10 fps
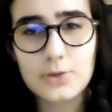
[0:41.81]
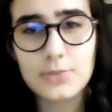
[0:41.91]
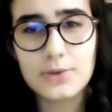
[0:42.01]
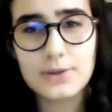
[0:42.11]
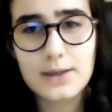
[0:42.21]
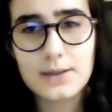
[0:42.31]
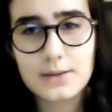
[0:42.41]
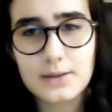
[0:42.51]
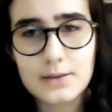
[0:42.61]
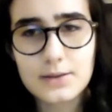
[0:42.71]
tumor
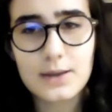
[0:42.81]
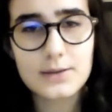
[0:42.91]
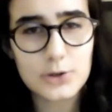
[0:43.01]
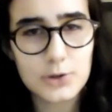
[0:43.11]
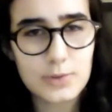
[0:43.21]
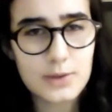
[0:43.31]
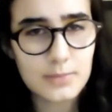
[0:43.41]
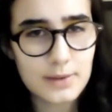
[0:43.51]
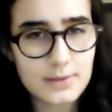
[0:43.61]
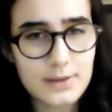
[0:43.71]
genesis, cancer
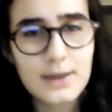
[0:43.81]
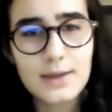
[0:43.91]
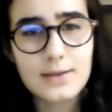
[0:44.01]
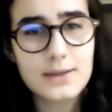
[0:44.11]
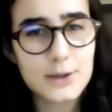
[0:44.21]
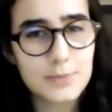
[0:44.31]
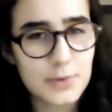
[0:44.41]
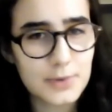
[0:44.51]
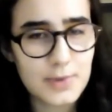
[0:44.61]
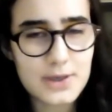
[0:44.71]
treatment, disease
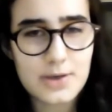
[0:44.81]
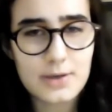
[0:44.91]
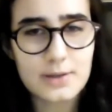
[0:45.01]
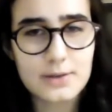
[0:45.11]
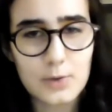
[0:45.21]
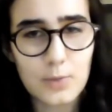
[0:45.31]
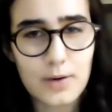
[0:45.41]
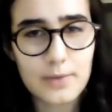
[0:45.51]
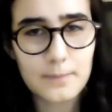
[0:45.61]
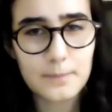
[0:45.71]
progression, and so
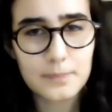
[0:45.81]
on.